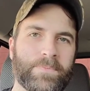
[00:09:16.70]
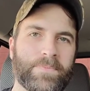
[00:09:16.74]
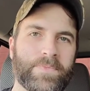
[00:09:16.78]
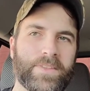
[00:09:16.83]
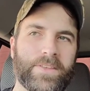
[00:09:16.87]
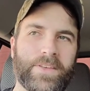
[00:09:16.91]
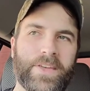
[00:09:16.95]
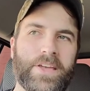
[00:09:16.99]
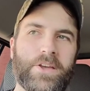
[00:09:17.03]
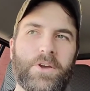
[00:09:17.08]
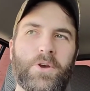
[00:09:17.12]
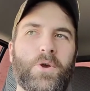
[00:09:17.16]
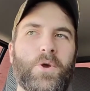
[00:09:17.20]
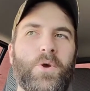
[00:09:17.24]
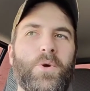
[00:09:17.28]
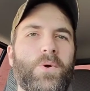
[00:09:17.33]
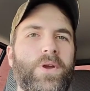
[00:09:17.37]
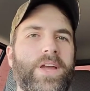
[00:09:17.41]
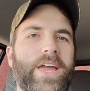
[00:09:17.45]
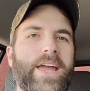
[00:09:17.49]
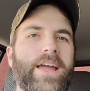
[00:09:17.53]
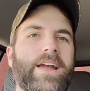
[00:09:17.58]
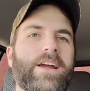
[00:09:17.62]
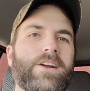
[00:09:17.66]
Like, who
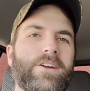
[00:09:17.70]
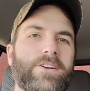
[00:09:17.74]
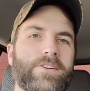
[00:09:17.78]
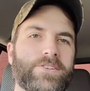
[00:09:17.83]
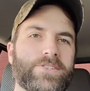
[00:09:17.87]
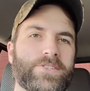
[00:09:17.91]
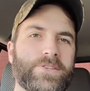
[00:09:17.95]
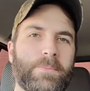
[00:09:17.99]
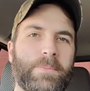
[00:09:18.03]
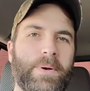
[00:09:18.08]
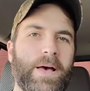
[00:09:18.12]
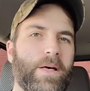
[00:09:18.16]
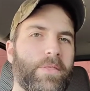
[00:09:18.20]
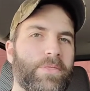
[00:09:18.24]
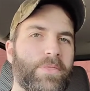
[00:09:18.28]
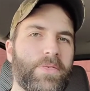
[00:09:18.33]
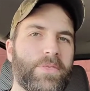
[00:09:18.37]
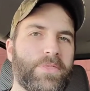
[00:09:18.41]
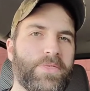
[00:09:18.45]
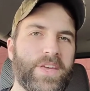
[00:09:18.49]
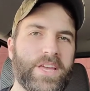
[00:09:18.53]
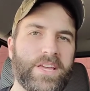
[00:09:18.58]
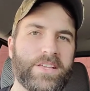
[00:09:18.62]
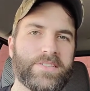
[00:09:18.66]
cares about the
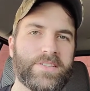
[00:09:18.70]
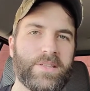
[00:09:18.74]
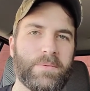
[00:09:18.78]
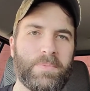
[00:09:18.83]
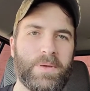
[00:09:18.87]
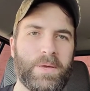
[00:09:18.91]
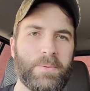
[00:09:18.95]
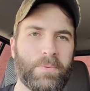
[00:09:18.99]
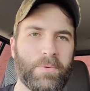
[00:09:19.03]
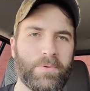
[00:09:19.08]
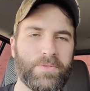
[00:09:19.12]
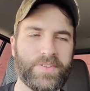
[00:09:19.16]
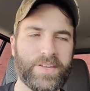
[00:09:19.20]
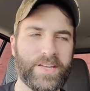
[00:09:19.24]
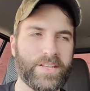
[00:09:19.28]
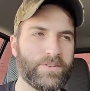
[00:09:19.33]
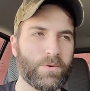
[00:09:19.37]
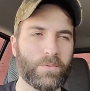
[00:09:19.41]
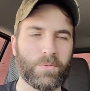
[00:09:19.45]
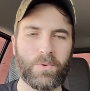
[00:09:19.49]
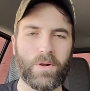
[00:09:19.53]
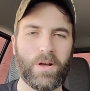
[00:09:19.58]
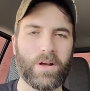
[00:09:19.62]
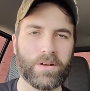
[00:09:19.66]
things that people did to
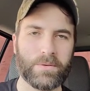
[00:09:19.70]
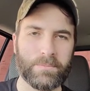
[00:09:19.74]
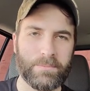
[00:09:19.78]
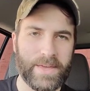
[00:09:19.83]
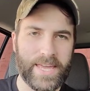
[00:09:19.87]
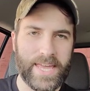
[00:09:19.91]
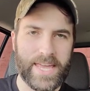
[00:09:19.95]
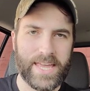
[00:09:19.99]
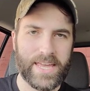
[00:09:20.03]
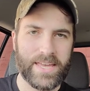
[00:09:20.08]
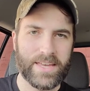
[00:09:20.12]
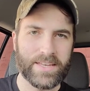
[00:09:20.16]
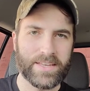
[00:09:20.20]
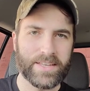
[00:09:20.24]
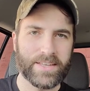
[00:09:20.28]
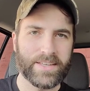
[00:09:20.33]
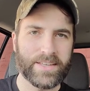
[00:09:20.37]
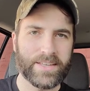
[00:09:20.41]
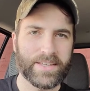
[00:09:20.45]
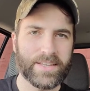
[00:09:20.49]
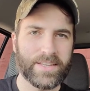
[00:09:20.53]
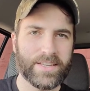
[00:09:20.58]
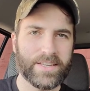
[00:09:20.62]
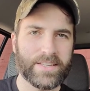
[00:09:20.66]
wrong me?
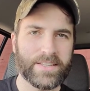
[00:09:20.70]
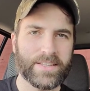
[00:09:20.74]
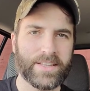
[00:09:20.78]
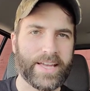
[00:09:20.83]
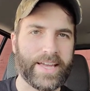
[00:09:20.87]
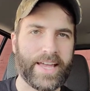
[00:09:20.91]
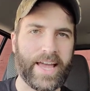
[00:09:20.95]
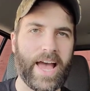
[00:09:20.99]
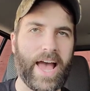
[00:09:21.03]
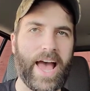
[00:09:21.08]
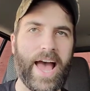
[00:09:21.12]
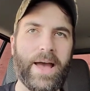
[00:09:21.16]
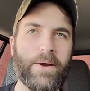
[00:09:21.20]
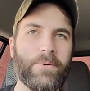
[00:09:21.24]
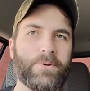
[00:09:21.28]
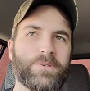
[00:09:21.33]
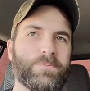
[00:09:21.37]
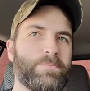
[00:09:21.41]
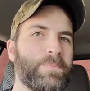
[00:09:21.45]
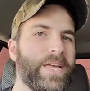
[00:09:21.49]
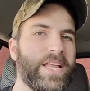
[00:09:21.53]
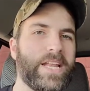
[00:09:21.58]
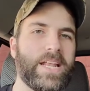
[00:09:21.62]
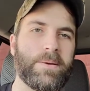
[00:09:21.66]
Like, I was
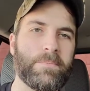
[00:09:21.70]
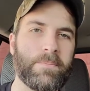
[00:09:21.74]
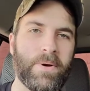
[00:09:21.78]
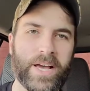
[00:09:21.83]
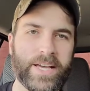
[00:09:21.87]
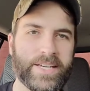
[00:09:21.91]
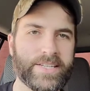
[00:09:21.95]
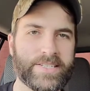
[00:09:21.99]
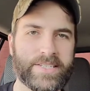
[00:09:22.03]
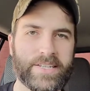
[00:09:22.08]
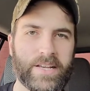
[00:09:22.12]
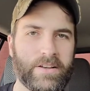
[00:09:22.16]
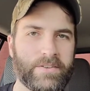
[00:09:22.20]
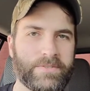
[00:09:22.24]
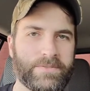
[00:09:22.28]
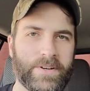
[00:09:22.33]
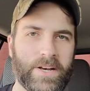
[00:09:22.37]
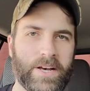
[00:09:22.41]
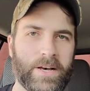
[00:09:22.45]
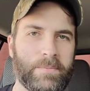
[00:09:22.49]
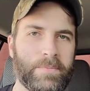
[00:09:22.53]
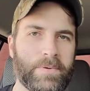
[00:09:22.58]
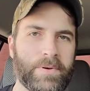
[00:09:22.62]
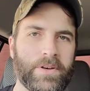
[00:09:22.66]
beating myself
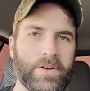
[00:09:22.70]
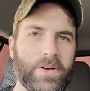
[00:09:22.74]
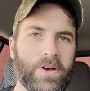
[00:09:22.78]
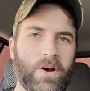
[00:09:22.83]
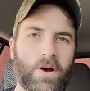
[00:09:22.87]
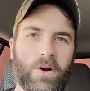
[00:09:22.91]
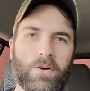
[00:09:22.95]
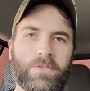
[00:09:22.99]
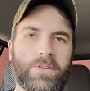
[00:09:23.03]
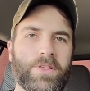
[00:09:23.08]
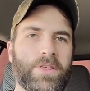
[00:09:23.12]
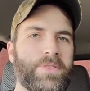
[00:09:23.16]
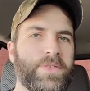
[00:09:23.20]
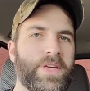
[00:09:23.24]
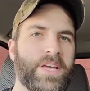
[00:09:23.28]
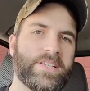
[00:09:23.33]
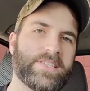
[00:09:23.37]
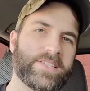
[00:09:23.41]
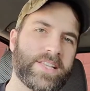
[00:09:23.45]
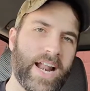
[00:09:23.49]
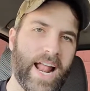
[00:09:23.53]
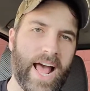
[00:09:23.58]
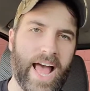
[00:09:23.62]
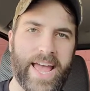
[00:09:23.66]
up over the things
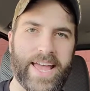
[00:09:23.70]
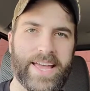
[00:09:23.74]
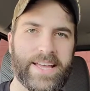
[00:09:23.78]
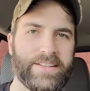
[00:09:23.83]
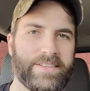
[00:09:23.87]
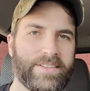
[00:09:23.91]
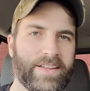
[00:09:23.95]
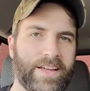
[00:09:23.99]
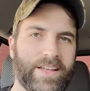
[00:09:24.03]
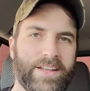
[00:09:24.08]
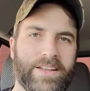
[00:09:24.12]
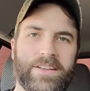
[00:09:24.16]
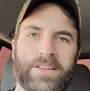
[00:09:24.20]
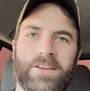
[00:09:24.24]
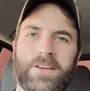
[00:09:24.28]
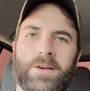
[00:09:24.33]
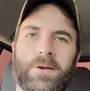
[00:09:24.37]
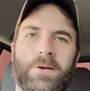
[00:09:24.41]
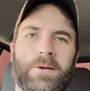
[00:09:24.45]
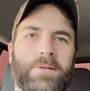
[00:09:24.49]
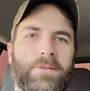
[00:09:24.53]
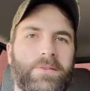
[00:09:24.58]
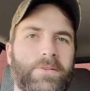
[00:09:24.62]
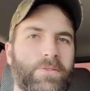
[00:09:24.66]
that I had done
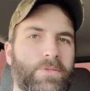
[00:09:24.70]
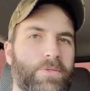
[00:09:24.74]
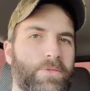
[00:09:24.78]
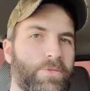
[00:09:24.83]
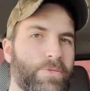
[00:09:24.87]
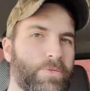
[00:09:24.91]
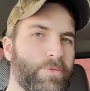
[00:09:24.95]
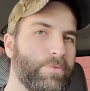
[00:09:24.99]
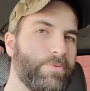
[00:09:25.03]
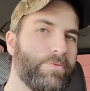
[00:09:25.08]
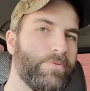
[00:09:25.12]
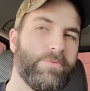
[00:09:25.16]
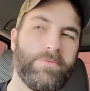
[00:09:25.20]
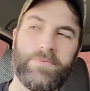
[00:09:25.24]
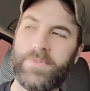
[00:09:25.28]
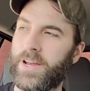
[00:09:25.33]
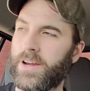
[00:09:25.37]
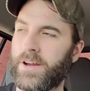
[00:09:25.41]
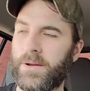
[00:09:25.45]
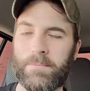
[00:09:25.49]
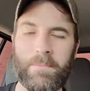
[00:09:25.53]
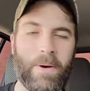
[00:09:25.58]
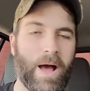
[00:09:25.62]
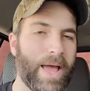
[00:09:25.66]

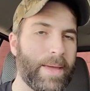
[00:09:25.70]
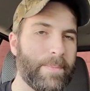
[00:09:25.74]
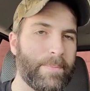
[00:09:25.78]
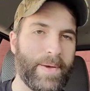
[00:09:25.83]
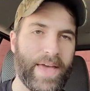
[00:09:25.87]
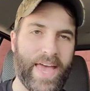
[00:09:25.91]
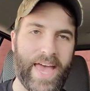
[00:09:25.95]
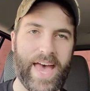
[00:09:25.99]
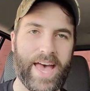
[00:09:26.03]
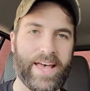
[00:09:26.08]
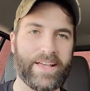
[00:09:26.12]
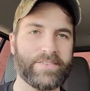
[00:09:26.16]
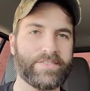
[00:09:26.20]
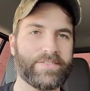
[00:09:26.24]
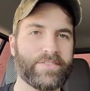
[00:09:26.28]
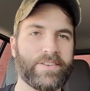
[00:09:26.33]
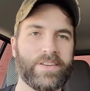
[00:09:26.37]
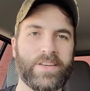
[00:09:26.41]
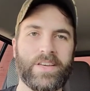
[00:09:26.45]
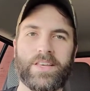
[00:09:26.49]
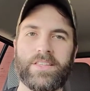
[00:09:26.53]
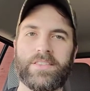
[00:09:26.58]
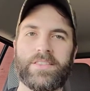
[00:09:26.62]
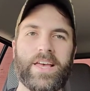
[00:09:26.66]
during my past
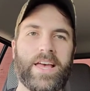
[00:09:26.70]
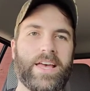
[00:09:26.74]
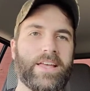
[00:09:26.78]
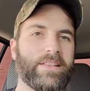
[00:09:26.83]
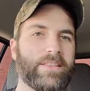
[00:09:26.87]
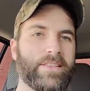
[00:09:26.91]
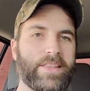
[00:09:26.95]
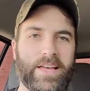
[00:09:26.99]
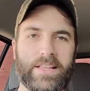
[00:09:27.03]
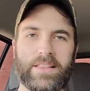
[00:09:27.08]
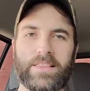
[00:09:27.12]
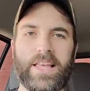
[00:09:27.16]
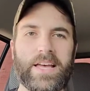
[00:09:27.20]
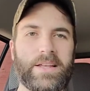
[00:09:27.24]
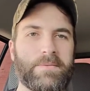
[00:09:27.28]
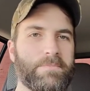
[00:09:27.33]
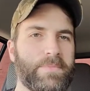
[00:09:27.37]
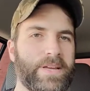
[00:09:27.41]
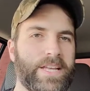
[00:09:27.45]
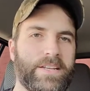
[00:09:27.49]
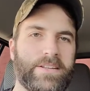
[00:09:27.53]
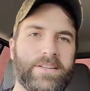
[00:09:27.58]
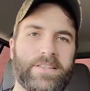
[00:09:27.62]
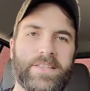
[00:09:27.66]
that, that led
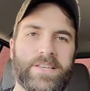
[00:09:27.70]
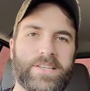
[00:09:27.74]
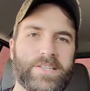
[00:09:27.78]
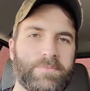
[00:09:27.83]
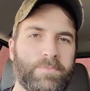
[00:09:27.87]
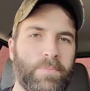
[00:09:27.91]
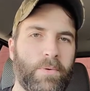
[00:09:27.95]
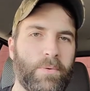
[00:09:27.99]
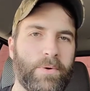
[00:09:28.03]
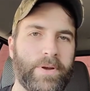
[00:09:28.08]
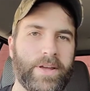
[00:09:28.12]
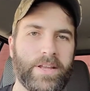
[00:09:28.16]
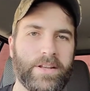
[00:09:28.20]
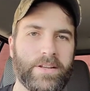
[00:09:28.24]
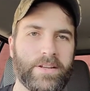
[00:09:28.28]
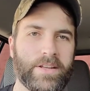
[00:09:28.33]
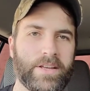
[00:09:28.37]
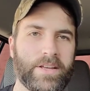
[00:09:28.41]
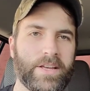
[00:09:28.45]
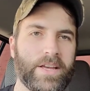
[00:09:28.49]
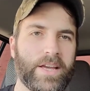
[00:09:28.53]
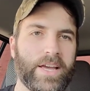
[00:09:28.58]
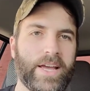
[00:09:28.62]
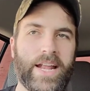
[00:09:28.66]
me to this point.
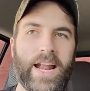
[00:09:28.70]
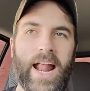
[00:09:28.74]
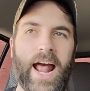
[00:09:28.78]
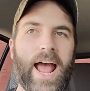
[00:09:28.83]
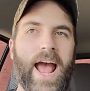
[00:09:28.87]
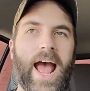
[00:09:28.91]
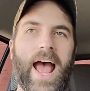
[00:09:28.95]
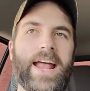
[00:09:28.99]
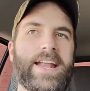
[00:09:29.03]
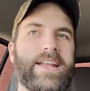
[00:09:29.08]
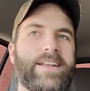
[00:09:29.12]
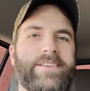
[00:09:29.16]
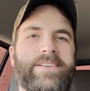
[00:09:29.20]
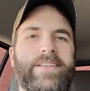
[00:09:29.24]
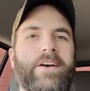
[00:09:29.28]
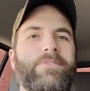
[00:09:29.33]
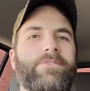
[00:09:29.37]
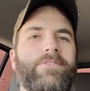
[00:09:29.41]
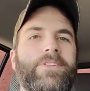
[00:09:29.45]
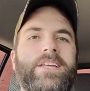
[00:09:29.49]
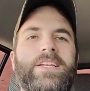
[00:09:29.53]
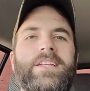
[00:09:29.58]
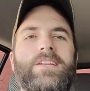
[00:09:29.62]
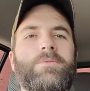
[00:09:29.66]
And I, I
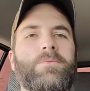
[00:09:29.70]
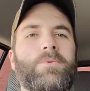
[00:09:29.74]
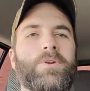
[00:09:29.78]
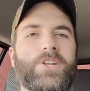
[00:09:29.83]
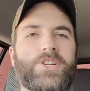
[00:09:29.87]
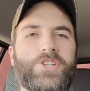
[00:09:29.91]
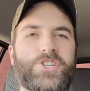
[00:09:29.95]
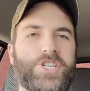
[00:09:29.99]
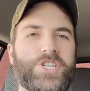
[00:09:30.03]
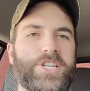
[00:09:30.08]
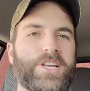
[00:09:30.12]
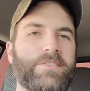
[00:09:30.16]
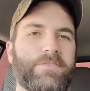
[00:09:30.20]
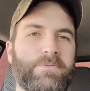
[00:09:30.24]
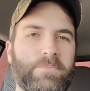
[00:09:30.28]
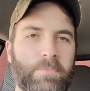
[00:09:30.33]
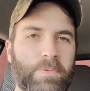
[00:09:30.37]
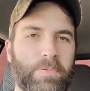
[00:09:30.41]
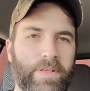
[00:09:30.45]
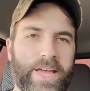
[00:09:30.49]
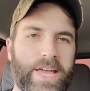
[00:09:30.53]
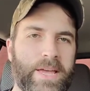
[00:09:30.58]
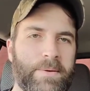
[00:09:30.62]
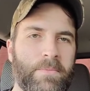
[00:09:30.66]
definitely didn't want to shift
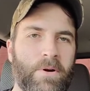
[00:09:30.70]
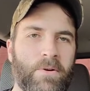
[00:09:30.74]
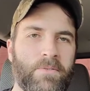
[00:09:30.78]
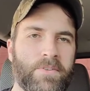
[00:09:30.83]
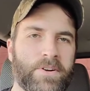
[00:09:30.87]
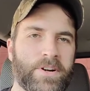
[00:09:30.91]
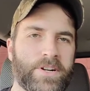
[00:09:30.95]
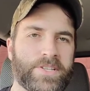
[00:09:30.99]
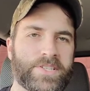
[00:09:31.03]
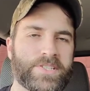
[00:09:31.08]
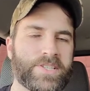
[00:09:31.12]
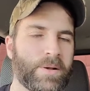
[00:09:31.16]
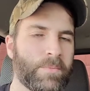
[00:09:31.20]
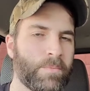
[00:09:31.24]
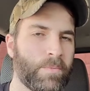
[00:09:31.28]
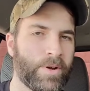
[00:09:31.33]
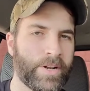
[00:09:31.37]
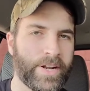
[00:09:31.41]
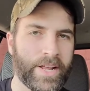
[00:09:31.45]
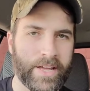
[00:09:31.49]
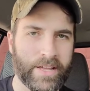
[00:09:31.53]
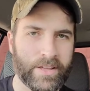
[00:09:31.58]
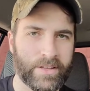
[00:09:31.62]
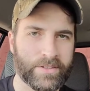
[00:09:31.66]
blame over to someone
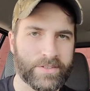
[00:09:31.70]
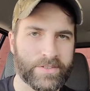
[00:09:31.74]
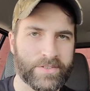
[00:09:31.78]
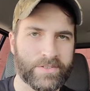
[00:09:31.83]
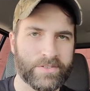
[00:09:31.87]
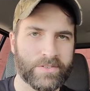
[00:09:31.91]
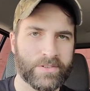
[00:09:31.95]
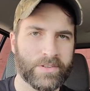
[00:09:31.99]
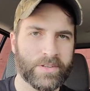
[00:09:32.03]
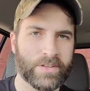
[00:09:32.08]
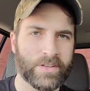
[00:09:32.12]
else.